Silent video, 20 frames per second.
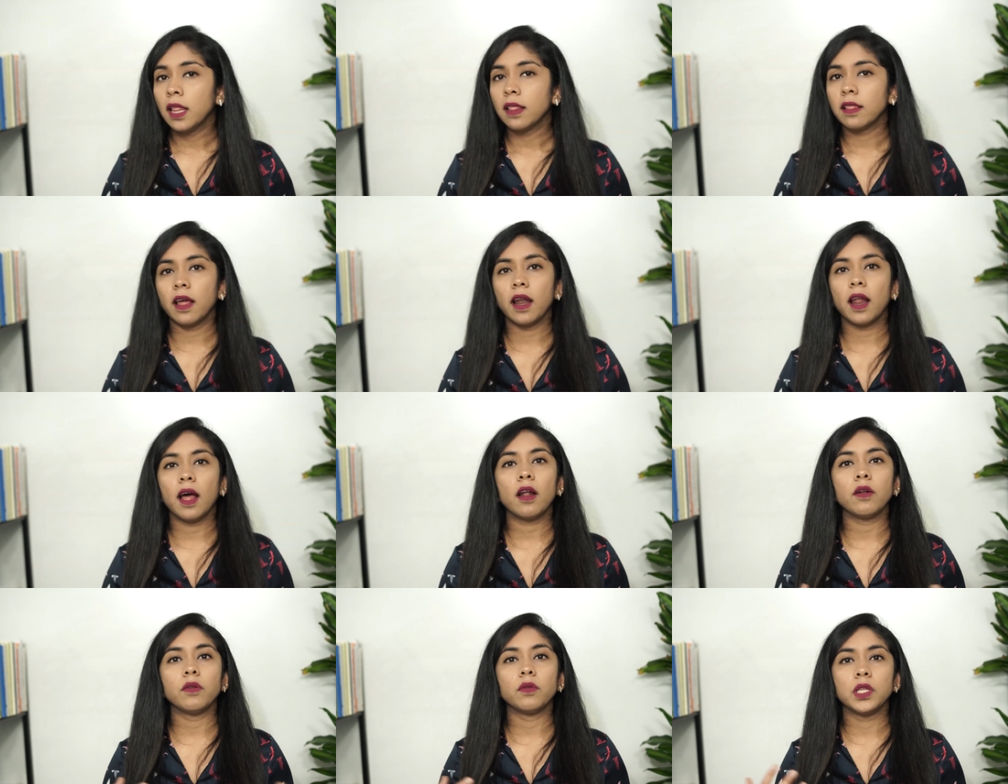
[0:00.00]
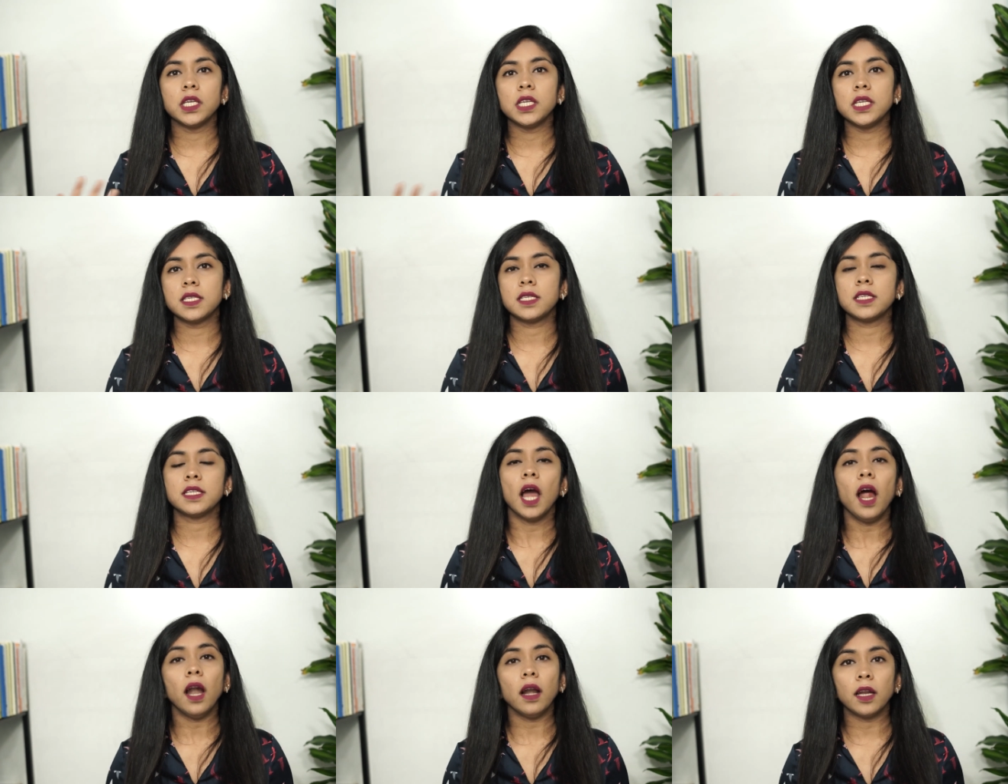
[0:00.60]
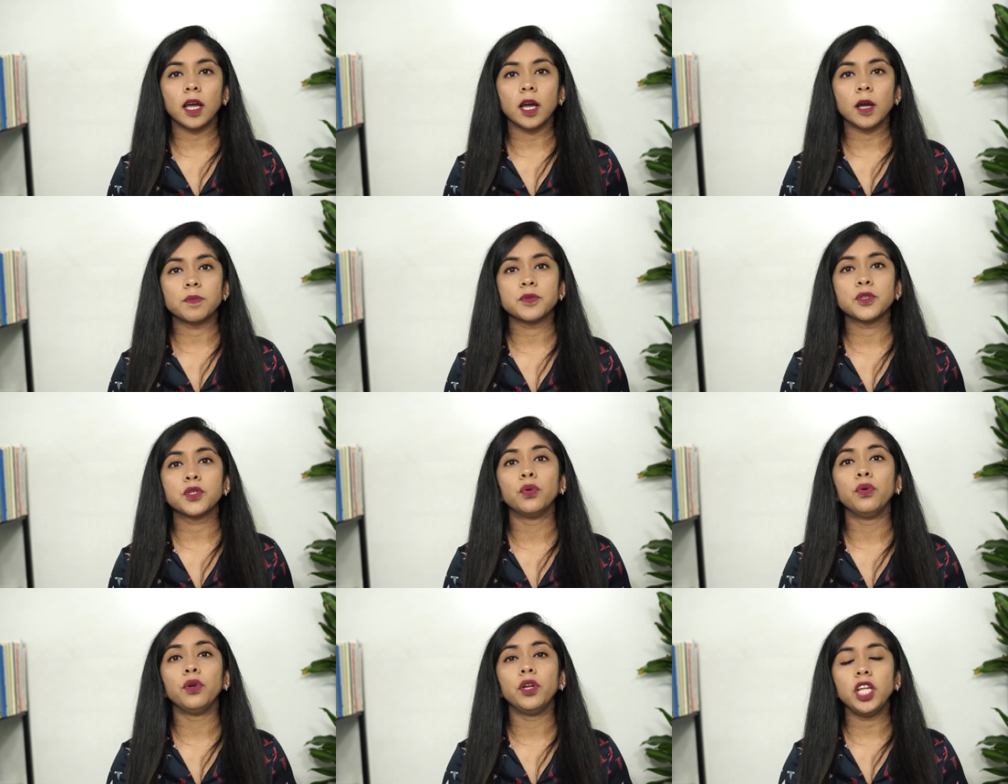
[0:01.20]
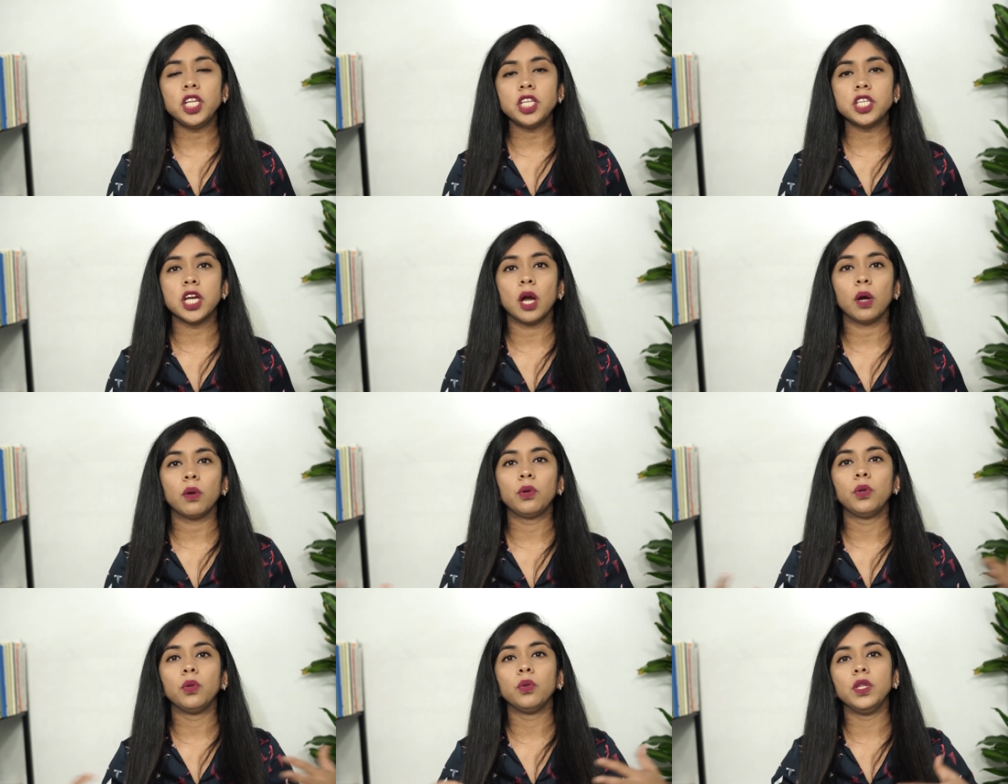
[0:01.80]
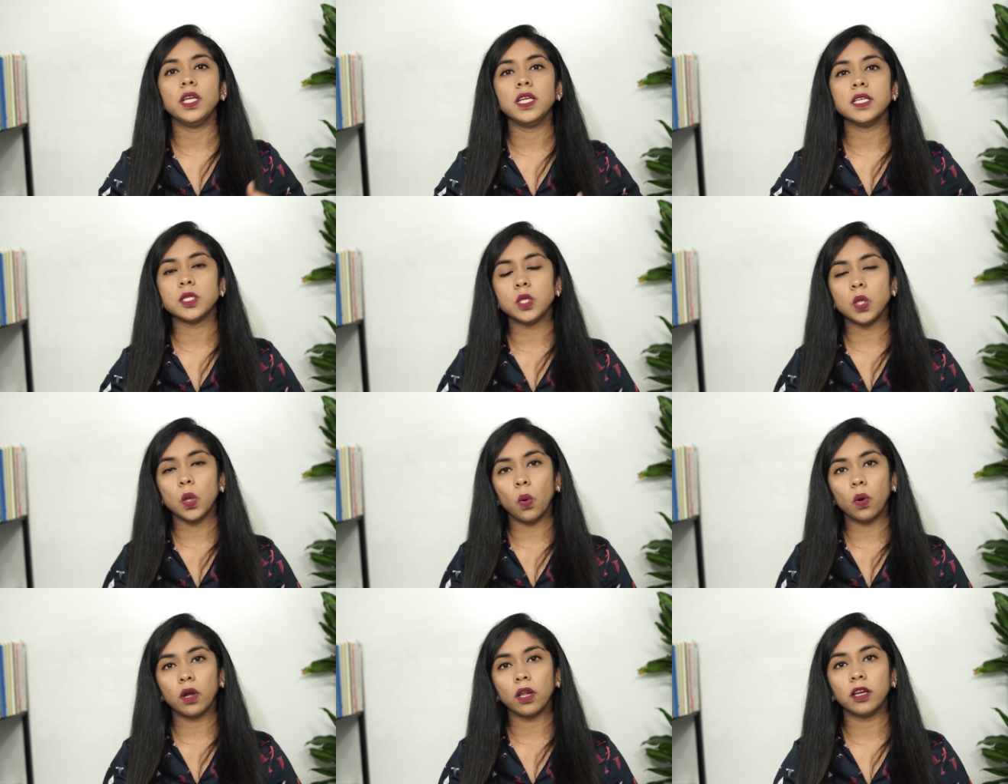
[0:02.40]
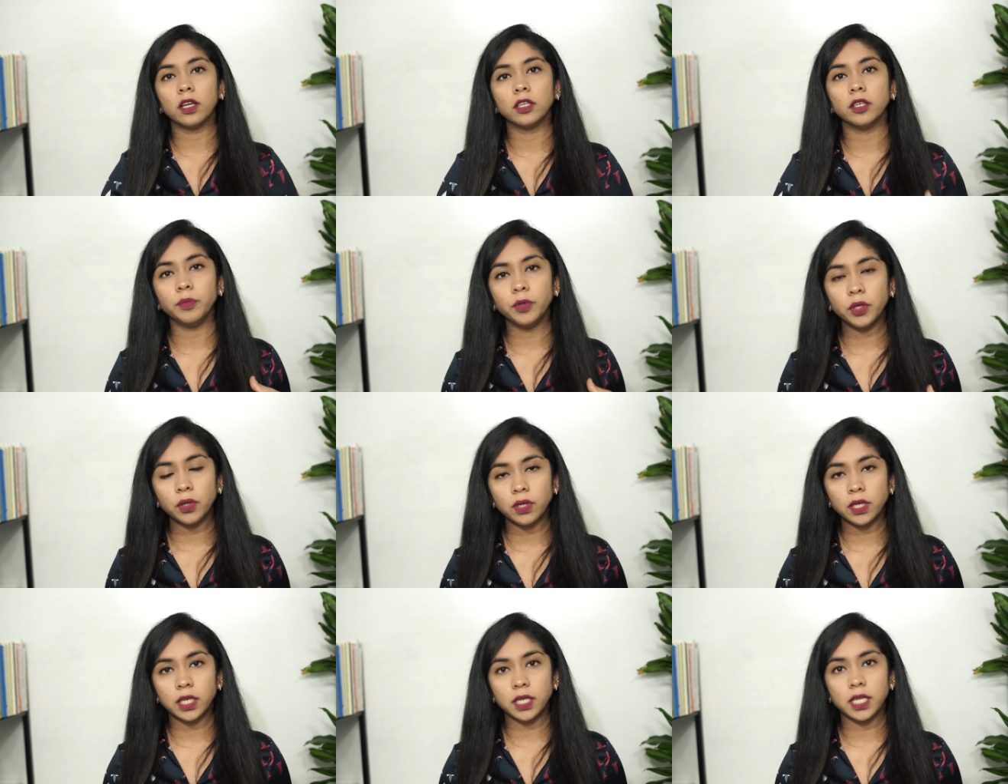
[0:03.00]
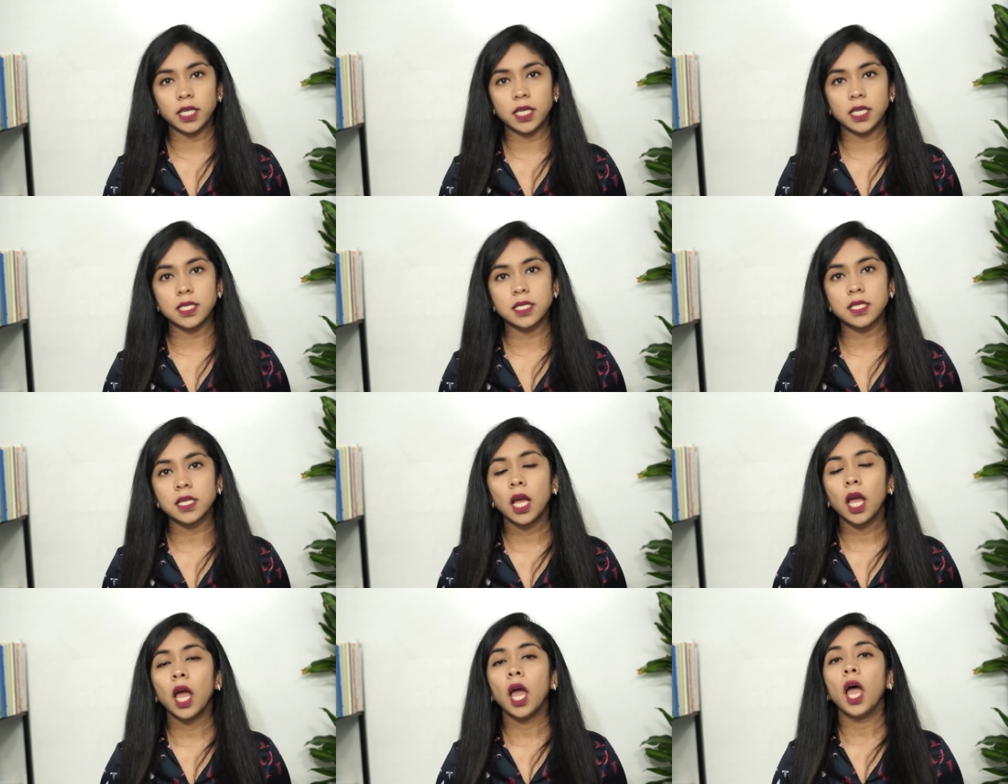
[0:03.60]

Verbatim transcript: there are these startups who reach out to these local communities